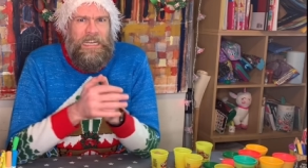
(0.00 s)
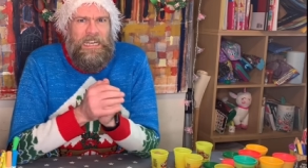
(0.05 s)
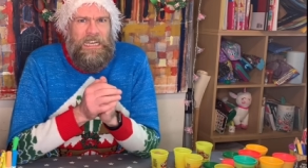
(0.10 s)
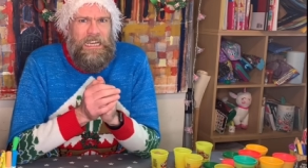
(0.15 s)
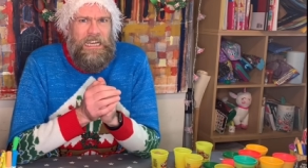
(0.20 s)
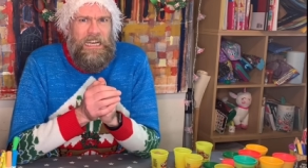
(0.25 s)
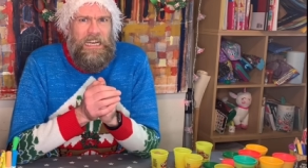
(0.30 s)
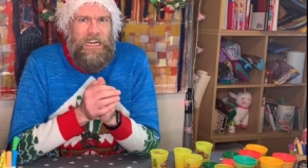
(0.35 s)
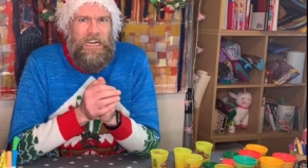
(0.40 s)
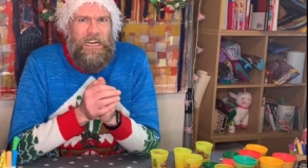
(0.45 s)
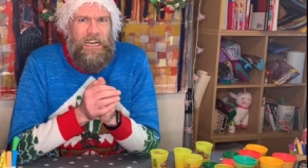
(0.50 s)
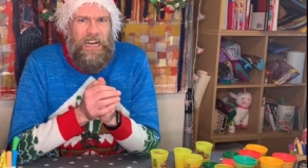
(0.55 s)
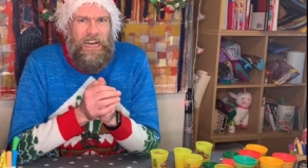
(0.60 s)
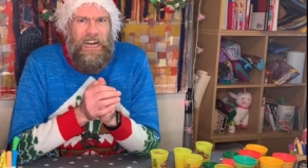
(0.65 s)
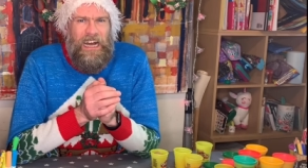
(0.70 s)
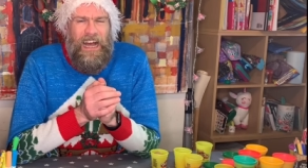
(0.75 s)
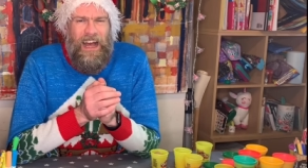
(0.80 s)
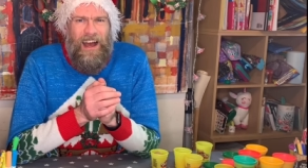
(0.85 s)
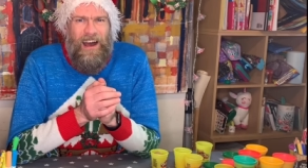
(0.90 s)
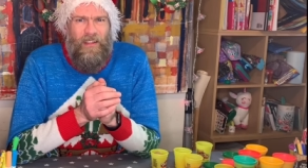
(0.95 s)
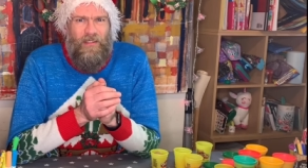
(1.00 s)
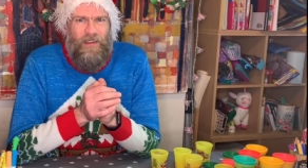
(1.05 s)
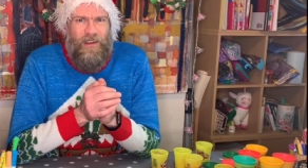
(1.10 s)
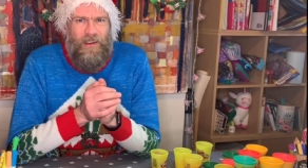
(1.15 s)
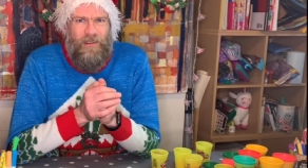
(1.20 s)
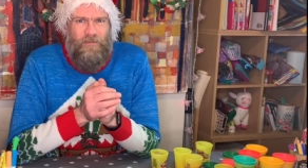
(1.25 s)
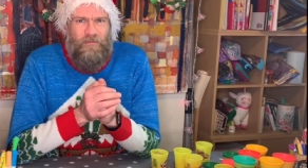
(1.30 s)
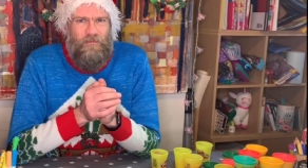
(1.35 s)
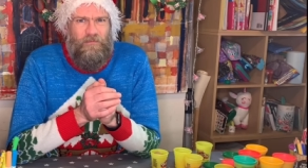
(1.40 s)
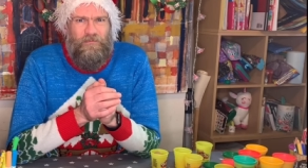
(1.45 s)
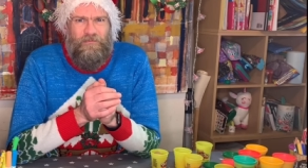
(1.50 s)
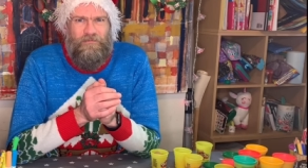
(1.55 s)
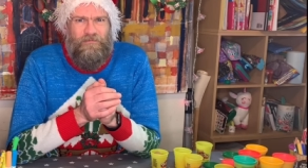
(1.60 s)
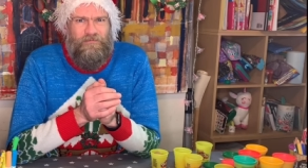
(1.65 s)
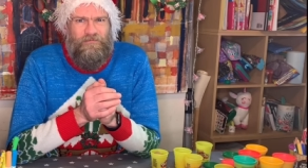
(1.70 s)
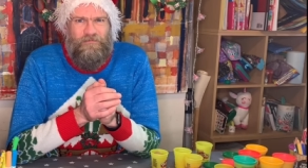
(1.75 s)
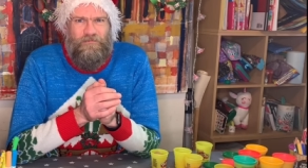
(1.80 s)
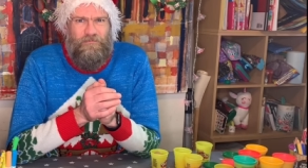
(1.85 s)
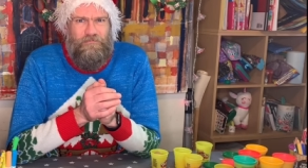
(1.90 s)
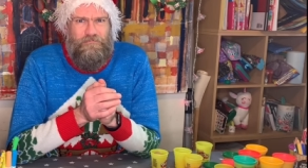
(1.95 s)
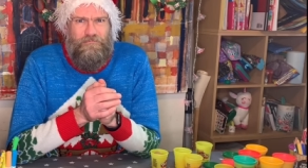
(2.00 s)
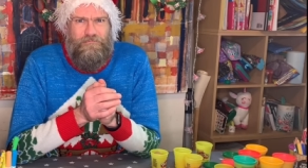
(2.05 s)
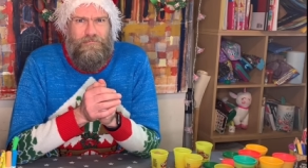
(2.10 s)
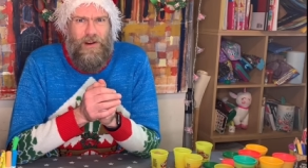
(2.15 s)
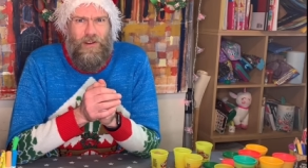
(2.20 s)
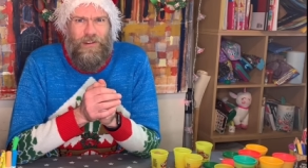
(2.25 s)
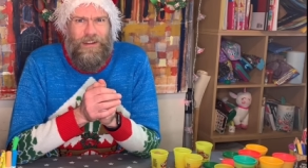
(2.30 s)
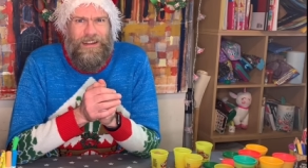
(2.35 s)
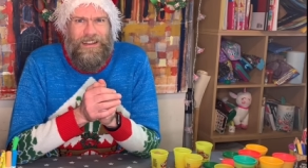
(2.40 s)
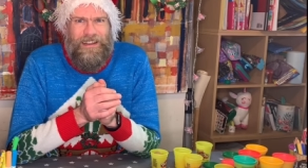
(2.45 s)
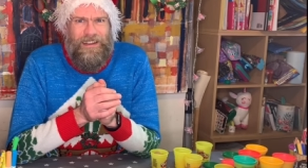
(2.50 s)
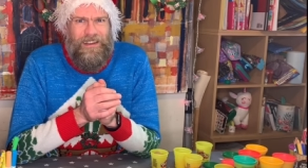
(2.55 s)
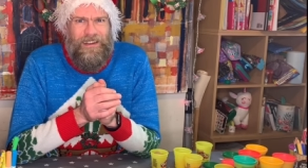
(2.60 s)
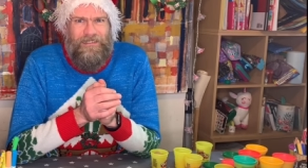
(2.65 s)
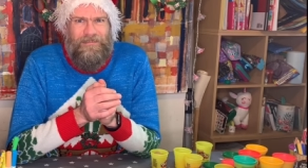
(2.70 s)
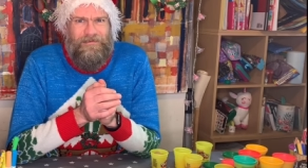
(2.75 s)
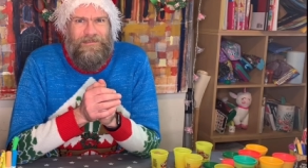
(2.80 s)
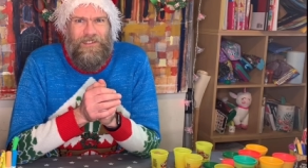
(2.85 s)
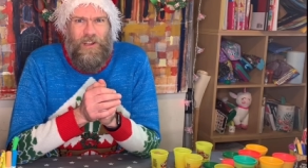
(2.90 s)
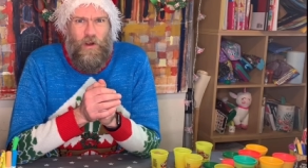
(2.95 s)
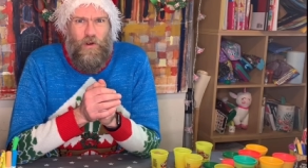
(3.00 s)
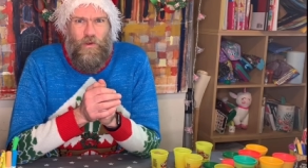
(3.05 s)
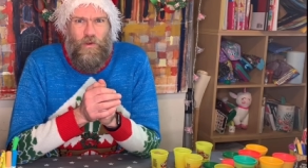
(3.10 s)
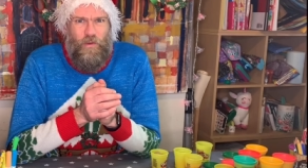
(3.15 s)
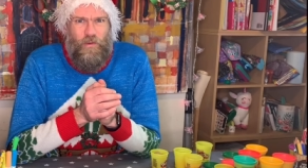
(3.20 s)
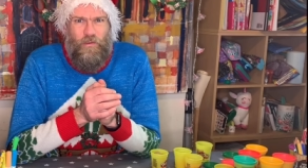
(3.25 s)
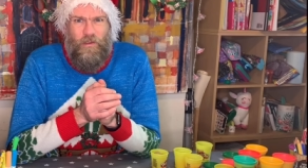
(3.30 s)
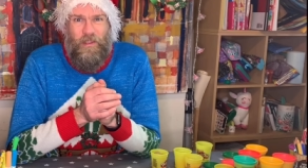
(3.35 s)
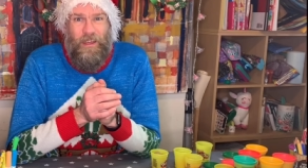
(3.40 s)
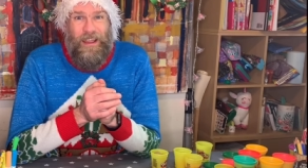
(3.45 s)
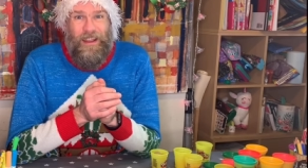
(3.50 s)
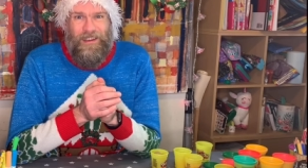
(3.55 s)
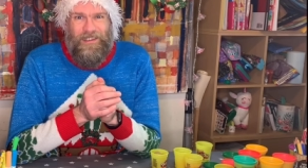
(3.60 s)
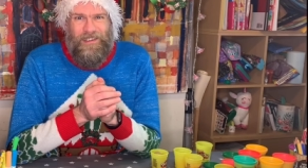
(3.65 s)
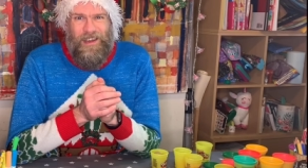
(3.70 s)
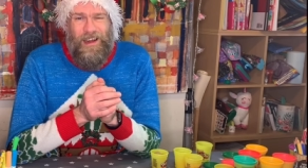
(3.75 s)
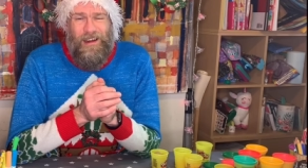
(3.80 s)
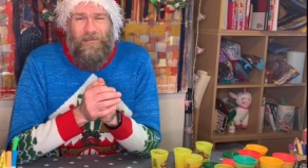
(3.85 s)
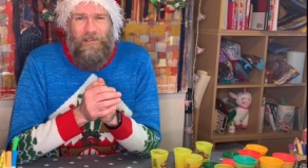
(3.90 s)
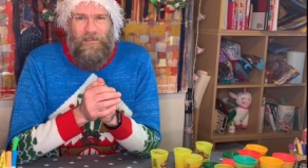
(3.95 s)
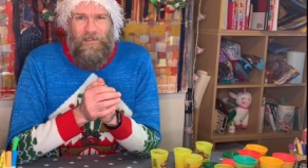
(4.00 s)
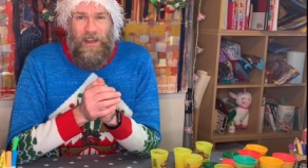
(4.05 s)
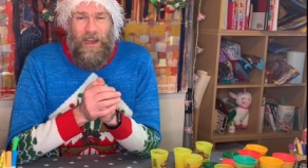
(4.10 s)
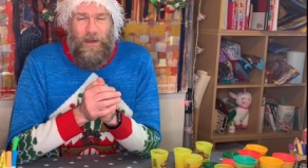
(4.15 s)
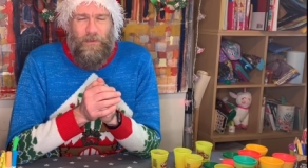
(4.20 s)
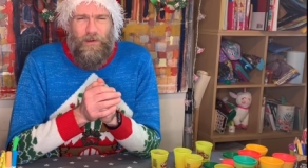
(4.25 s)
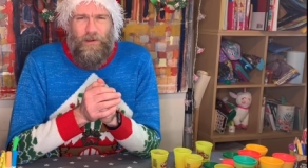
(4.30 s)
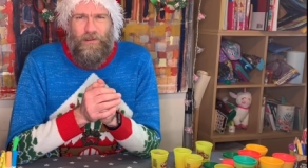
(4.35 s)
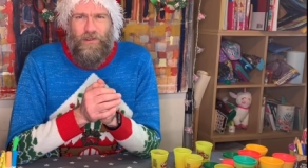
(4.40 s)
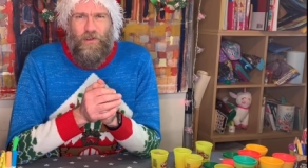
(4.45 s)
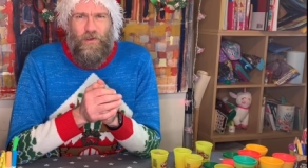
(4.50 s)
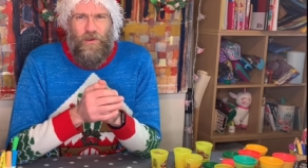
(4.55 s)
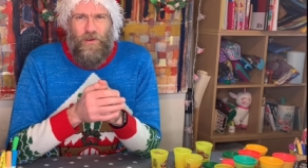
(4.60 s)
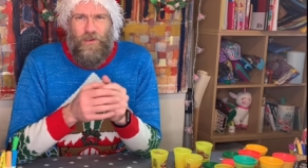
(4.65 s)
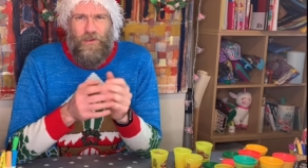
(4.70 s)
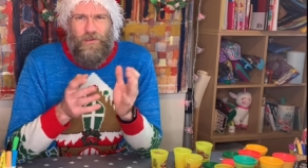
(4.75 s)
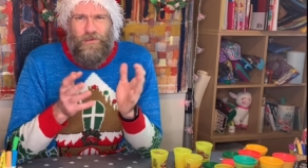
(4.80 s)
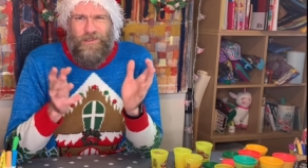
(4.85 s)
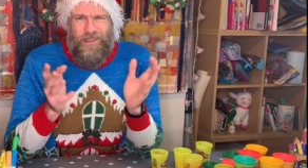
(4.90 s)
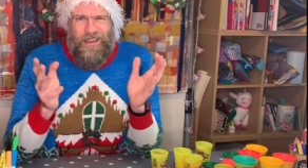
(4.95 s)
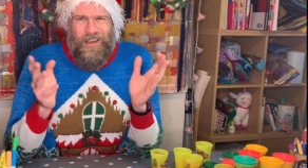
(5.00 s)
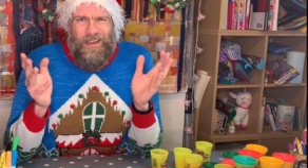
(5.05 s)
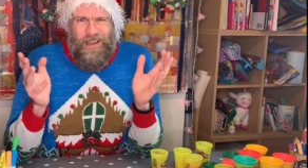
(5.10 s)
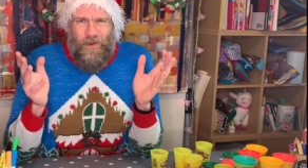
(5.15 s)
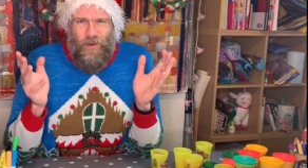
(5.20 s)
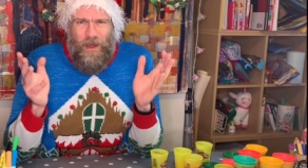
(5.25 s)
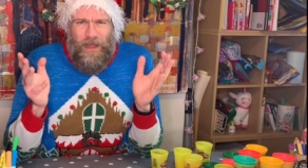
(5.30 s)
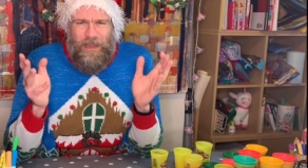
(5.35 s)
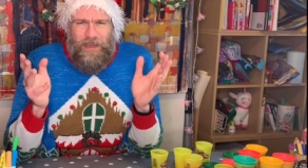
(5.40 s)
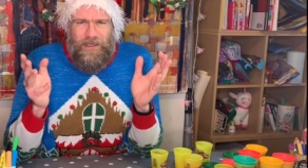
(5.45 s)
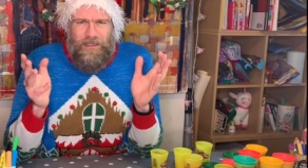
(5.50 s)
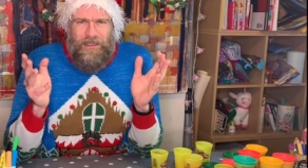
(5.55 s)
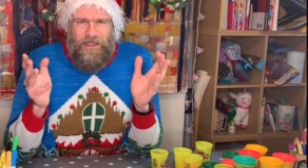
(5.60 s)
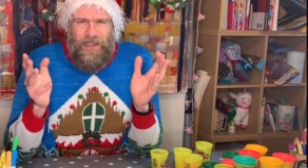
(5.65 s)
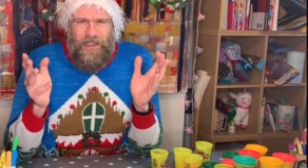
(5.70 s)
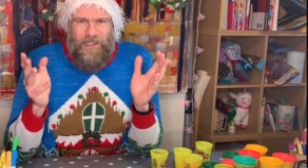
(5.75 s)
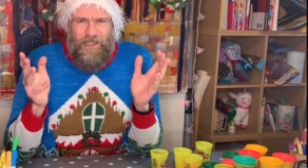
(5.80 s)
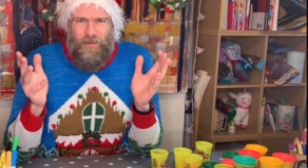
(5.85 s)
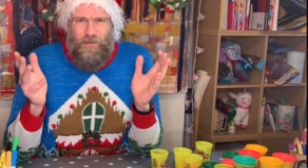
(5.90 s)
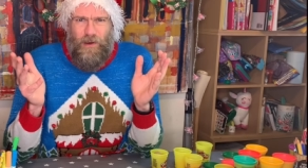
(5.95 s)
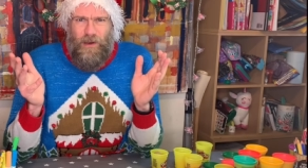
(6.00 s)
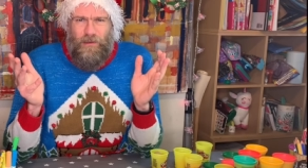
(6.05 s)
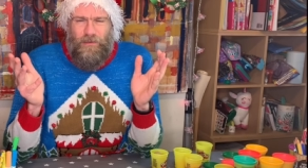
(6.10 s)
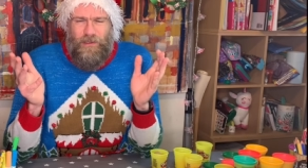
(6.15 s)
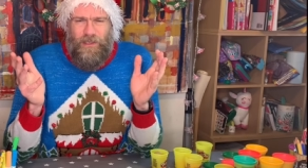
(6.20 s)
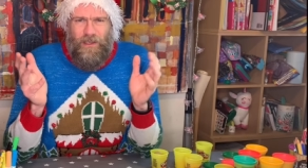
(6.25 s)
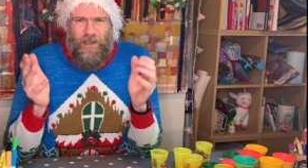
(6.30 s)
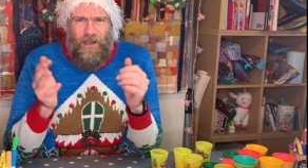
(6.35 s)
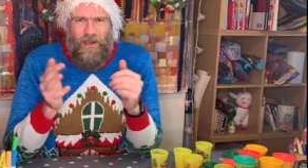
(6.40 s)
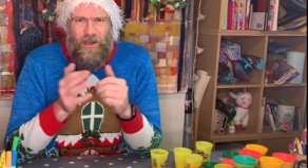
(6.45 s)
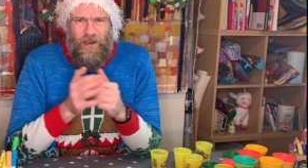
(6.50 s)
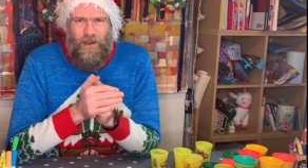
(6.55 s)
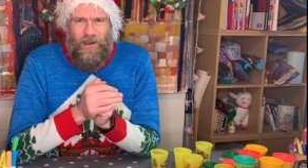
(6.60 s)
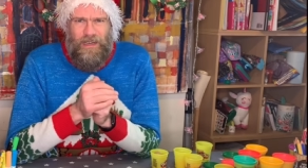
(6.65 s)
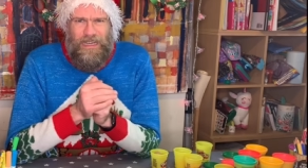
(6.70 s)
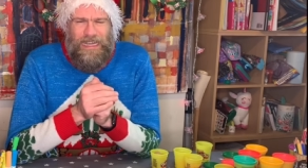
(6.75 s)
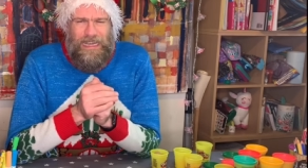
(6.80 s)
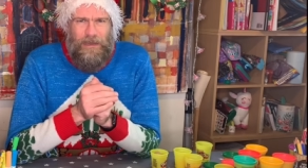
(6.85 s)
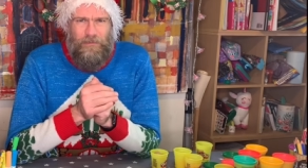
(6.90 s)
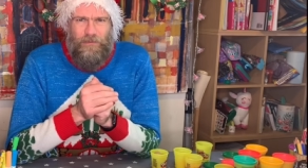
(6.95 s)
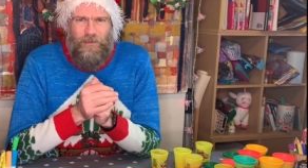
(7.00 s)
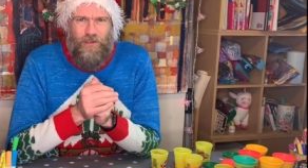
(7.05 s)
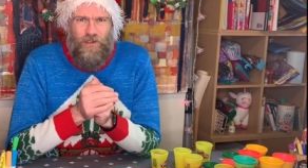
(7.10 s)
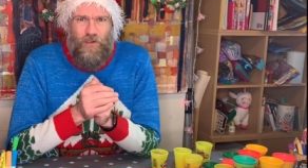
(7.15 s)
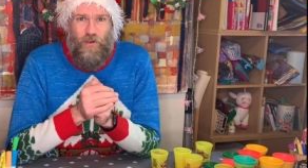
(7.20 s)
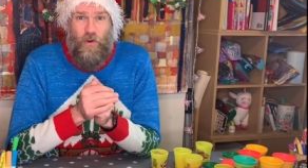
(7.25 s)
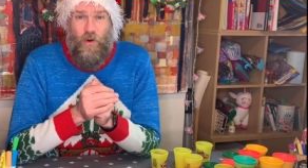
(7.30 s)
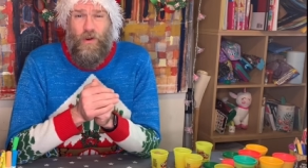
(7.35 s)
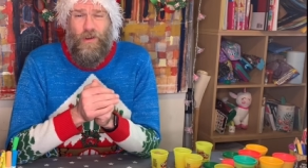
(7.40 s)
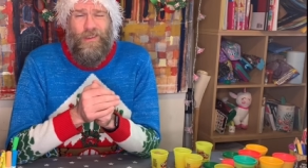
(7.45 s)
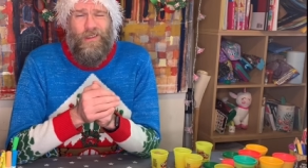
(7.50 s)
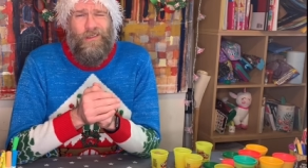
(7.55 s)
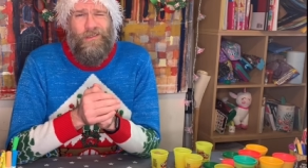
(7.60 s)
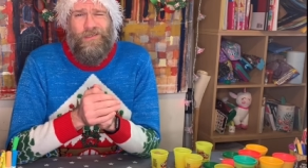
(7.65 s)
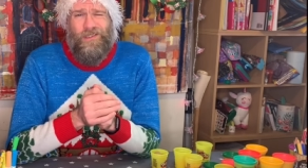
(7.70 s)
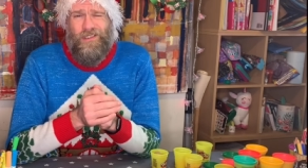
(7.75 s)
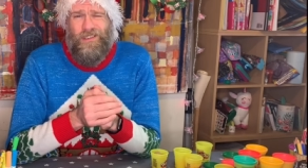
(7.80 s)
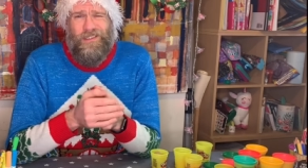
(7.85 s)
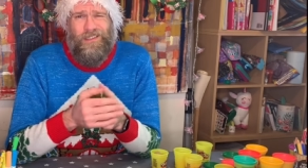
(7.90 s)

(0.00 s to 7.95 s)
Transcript: uh, other modeling dough things are available. You can use earwax, I suppose, uh, I'm not sure. Or you can just